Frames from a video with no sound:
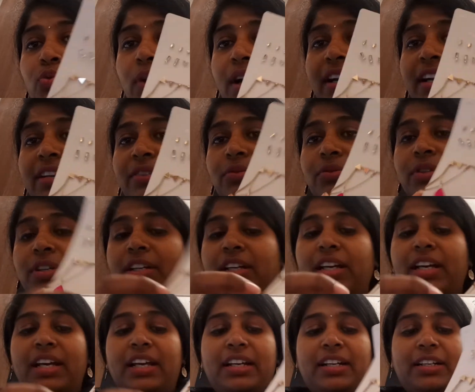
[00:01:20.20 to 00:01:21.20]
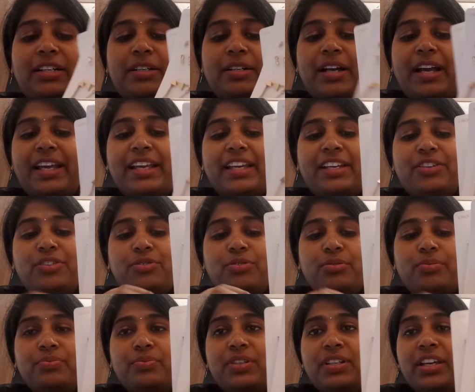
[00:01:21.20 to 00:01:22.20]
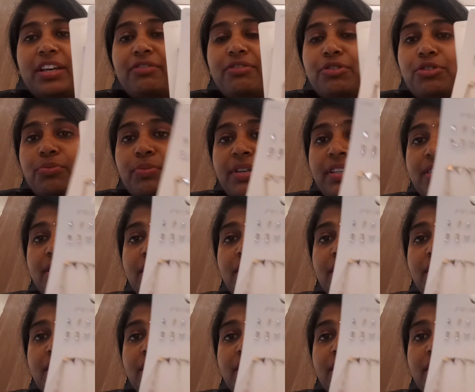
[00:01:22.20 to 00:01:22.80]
one, and I can give it to my